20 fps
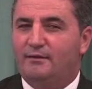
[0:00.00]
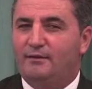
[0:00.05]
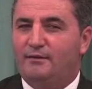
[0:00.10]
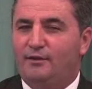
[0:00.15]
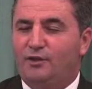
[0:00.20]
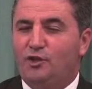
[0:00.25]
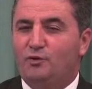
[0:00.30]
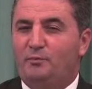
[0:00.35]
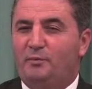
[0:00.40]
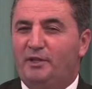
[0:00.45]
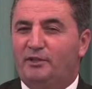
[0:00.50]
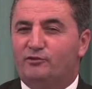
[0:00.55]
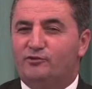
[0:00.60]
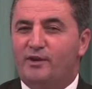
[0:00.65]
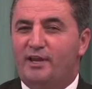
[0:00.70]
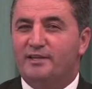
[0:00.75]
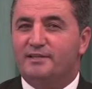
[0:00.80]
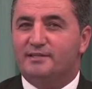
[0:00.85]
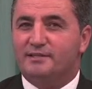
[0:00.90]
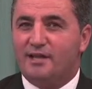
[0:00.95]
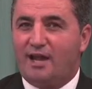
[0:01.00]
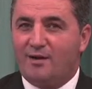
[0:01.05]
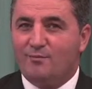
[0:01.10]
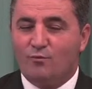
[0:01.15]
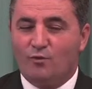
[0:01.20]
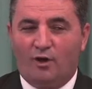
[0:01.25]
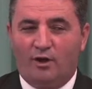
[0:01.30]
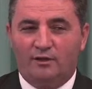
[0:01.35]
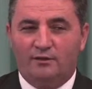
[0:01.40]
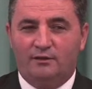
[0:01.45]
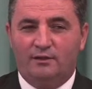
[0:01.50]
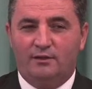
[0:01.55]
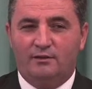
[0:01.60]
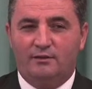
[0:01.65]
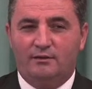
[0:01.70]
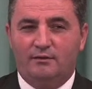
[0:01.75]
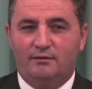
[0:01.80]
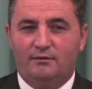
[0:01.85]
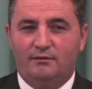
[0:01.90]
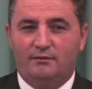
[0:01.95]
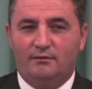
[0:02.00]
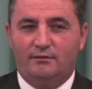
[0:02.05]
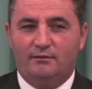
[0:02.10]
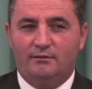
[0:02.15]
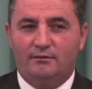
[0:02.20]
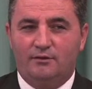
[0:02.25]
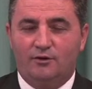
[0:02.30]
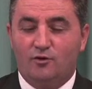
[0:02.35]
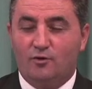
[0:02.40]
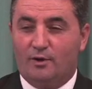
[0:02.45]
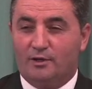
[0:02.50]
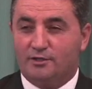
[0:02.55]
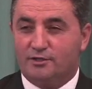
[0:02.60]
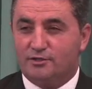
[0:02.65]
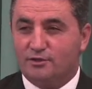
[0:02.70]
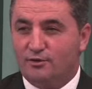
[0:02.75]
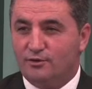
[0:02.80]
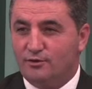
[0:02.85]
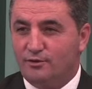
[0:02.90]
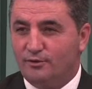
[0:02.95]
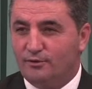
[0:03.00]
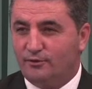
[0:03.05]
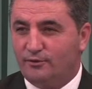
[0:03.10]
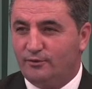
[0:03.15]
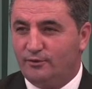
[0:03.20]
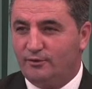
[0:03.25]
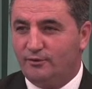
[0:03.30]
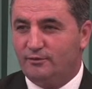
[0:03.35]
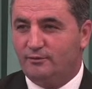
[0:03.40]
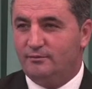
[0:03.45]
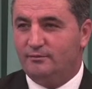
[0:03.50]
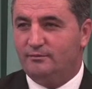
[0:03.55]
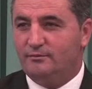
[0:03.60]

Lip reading: You betray someone who was so good to you